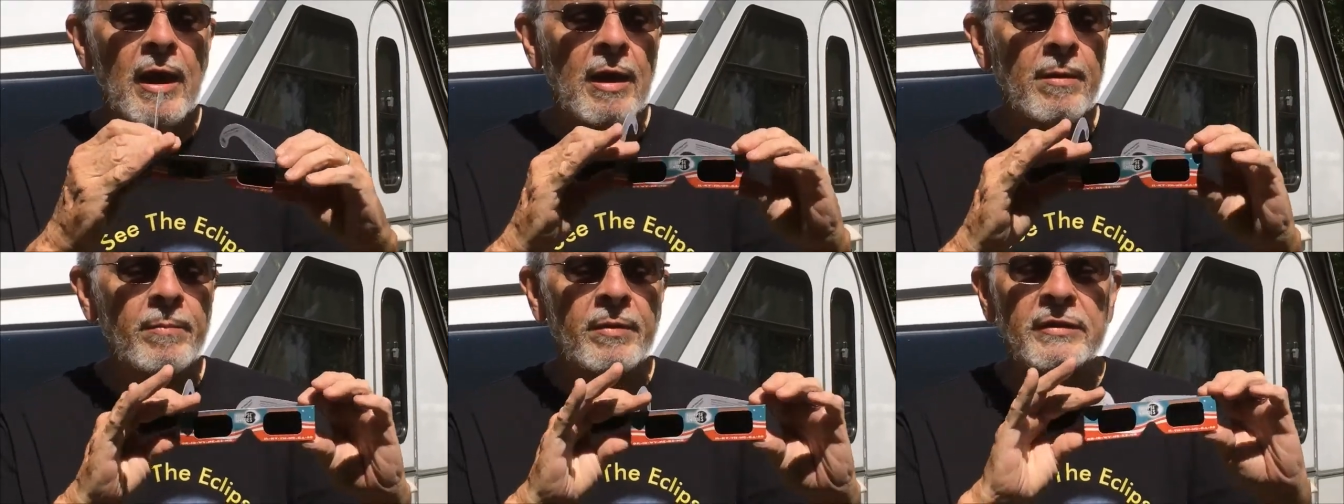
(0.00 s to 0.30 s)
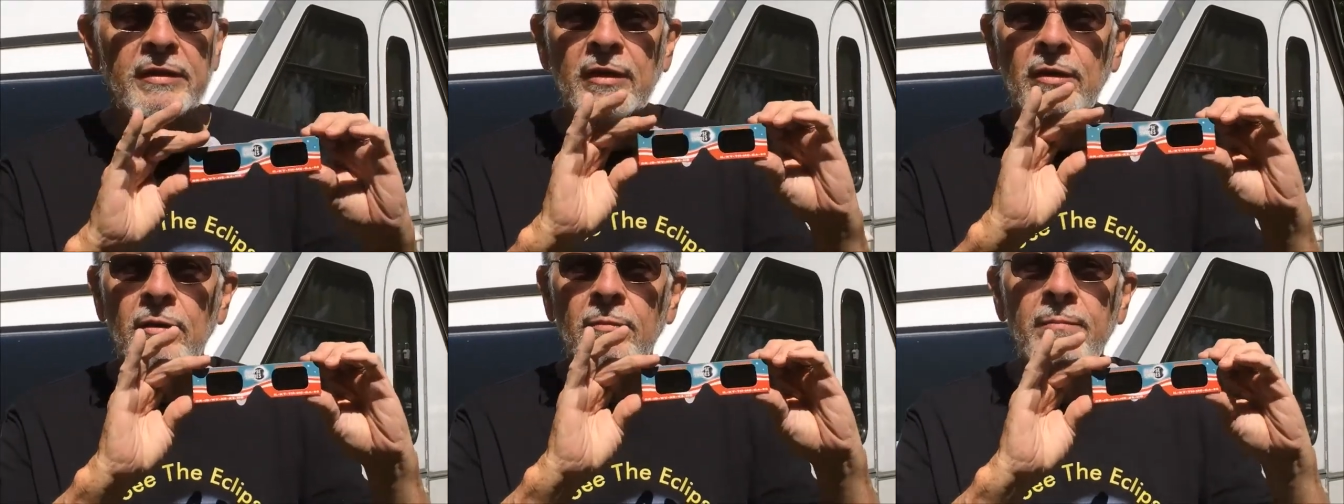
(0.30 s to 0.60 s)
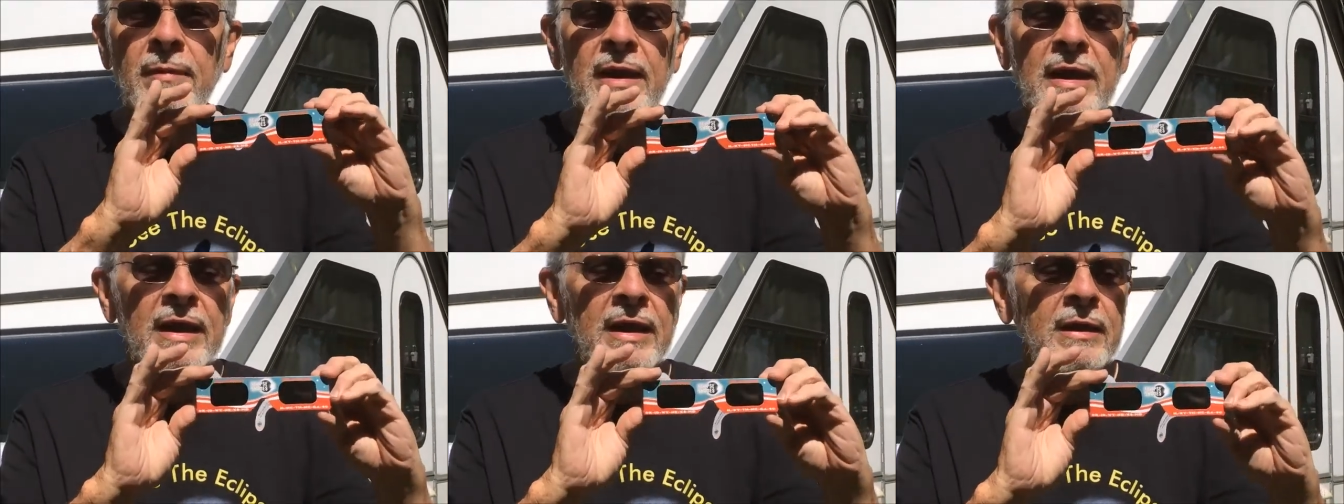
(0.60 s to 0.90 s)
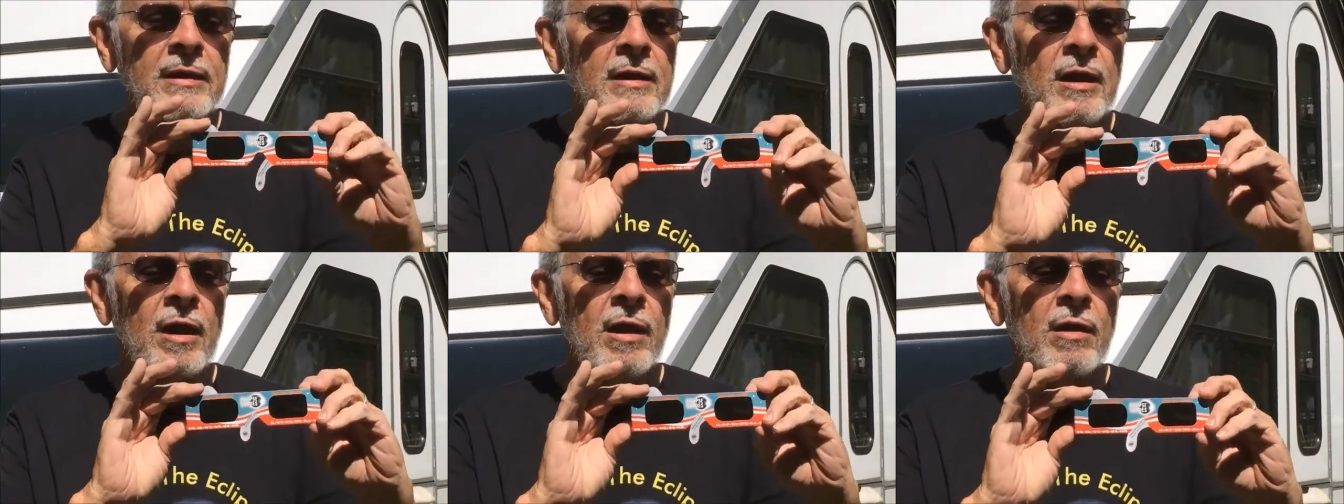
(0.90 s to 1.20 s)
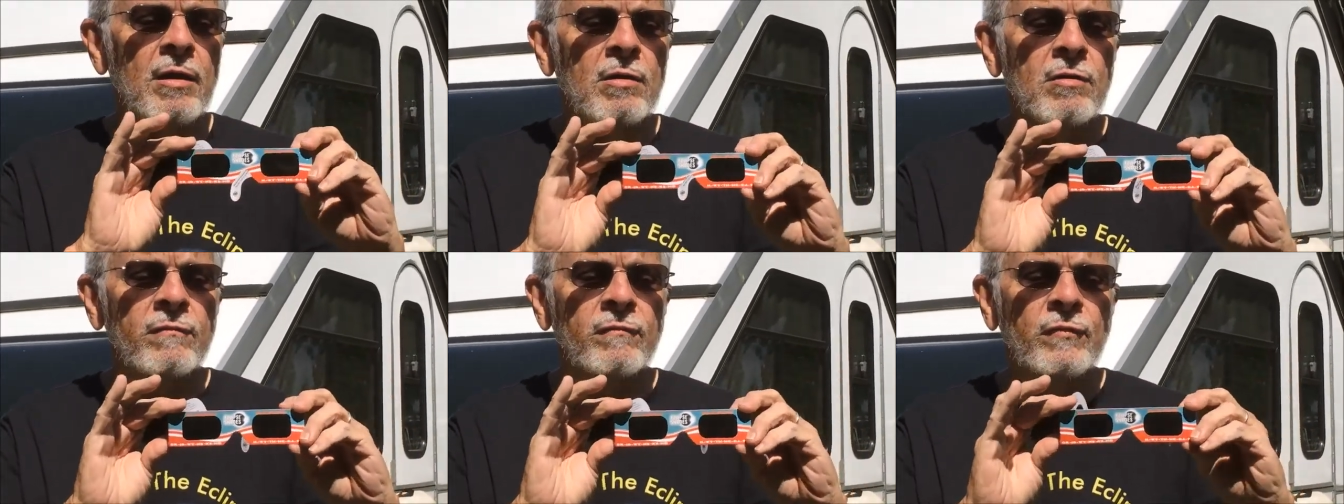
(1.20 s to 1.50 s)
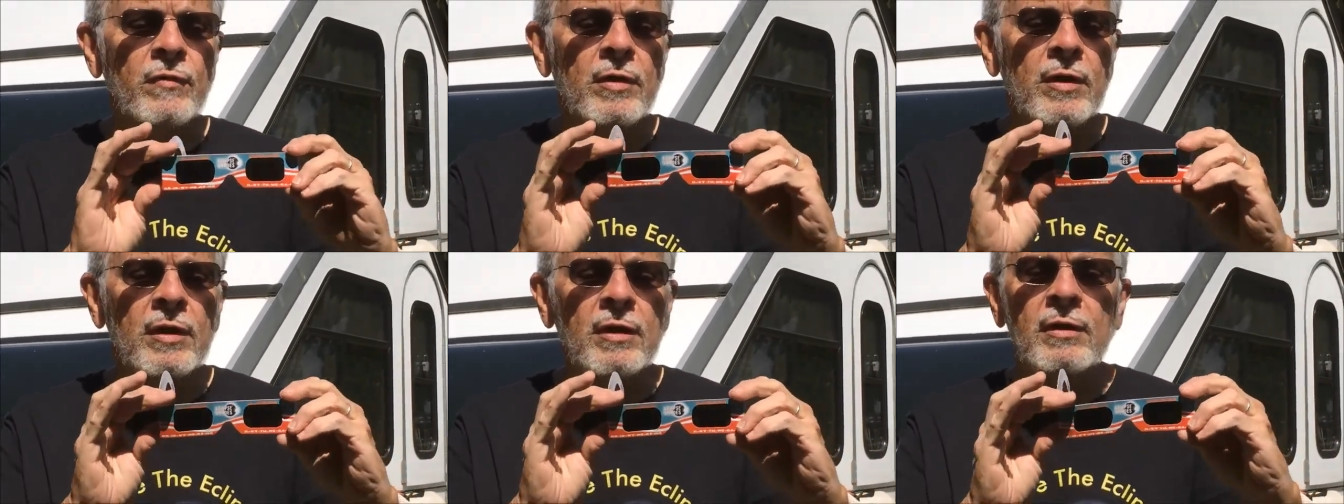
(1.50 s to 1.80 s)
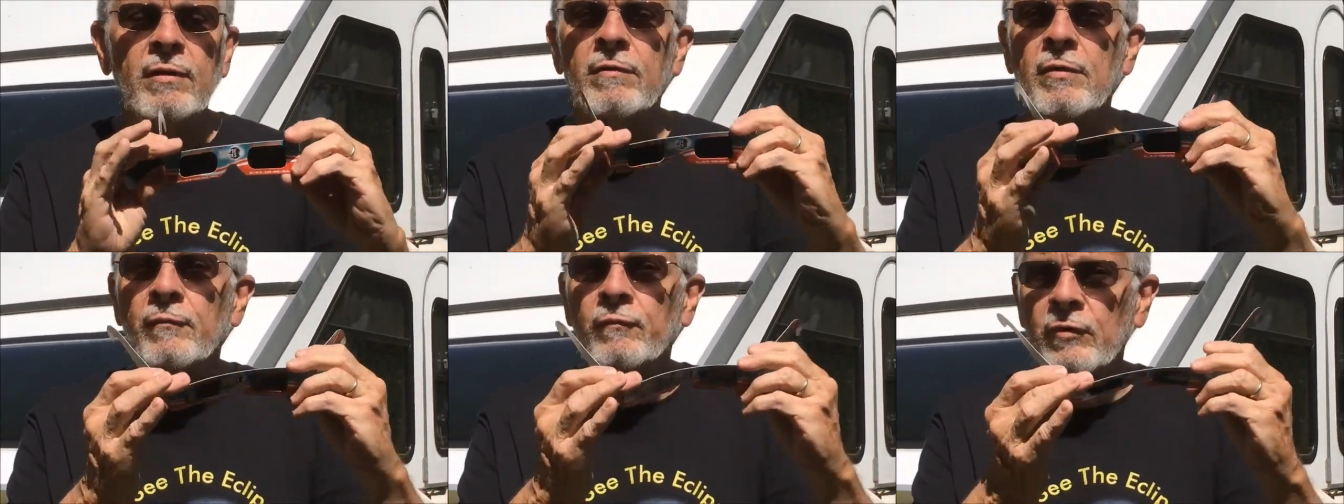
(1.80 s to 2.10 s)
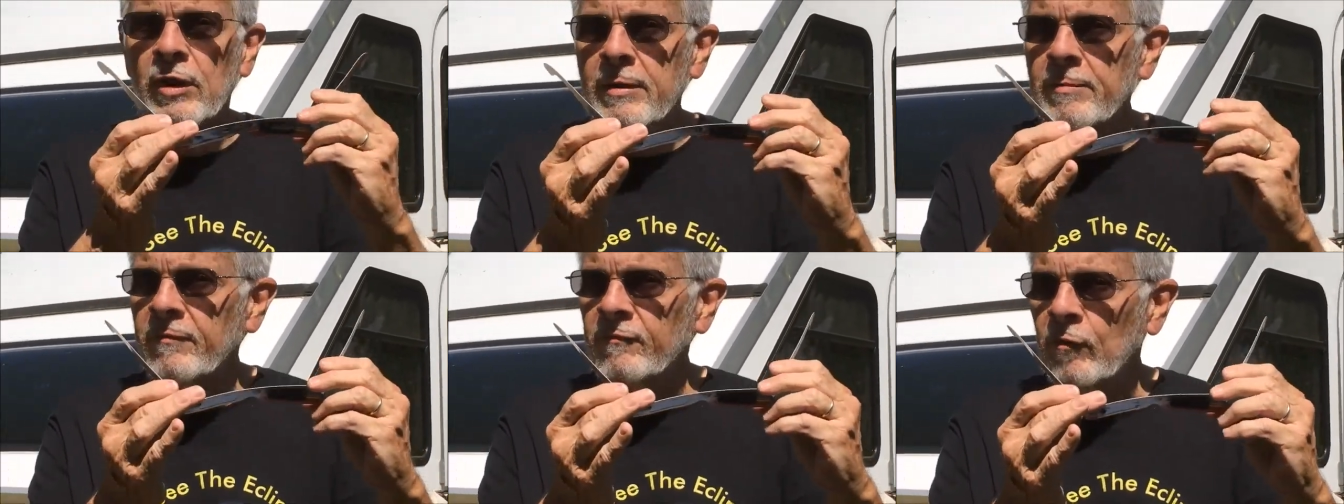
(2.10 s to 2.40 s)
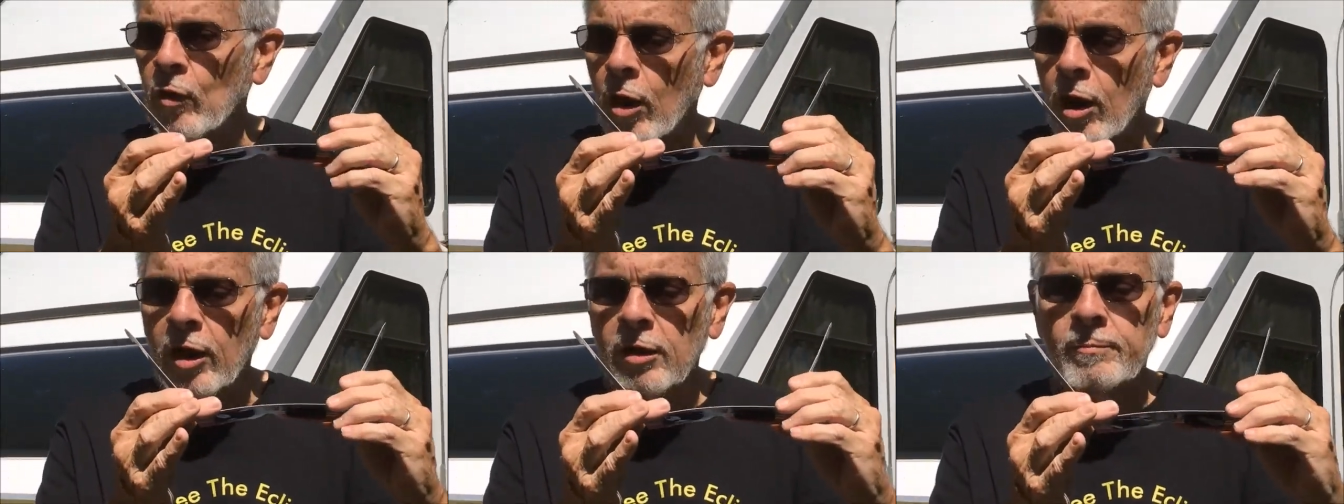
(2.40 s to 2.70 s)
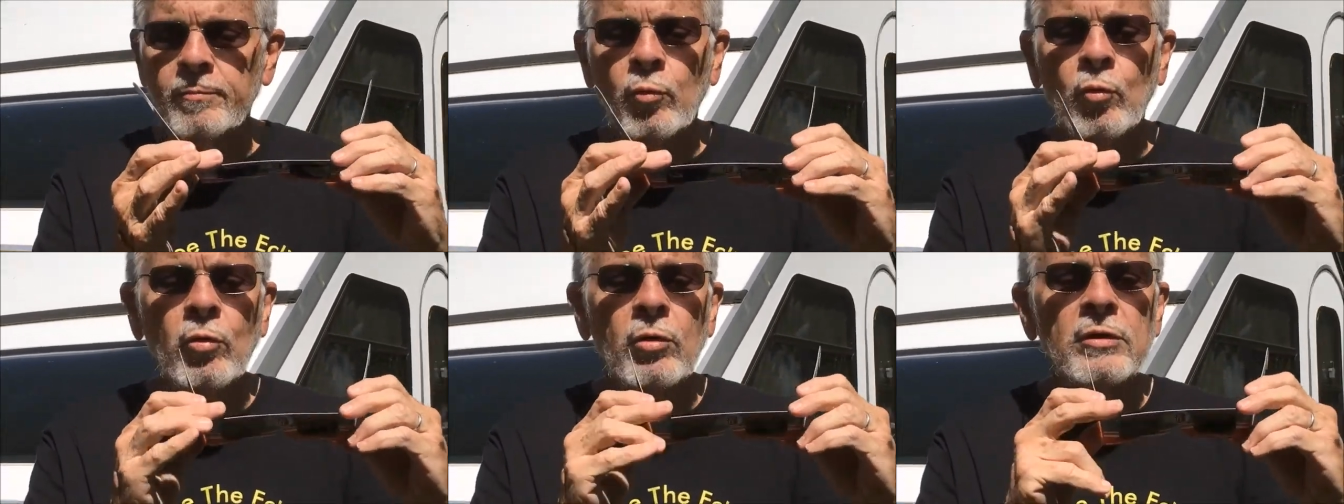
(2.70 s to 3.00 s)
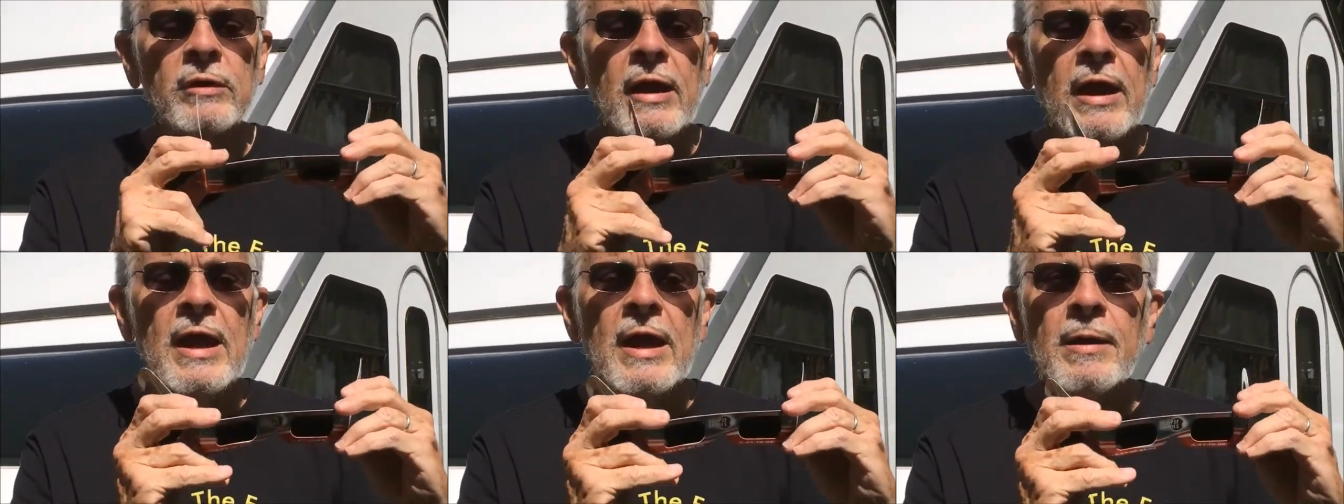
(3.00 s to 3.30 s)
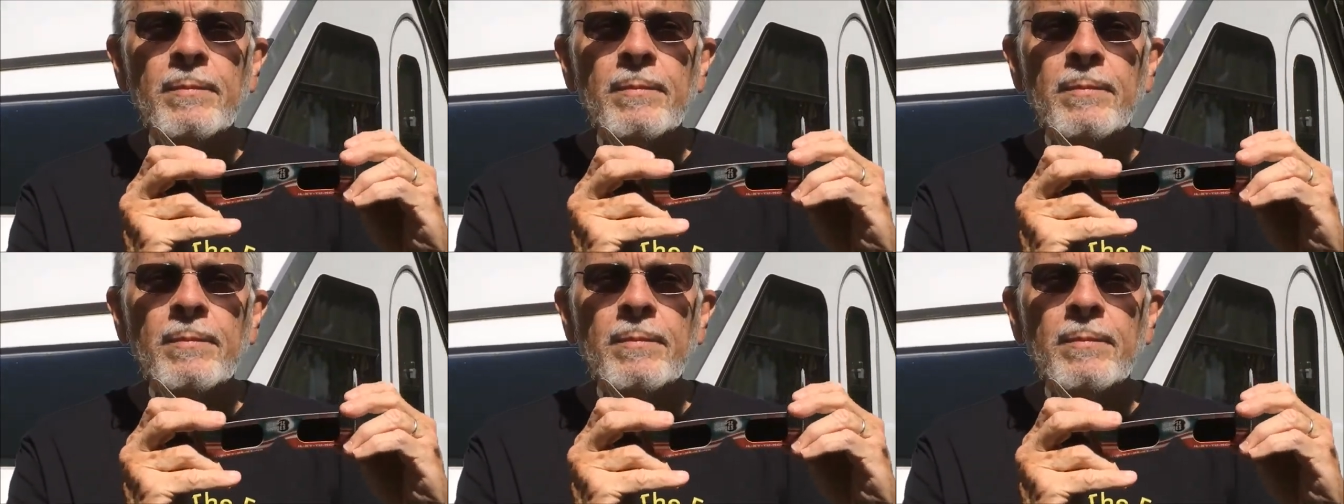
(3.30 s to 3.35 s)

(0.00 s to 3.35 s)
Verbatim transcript: uh, but they're made of uh, the frame of cardboard,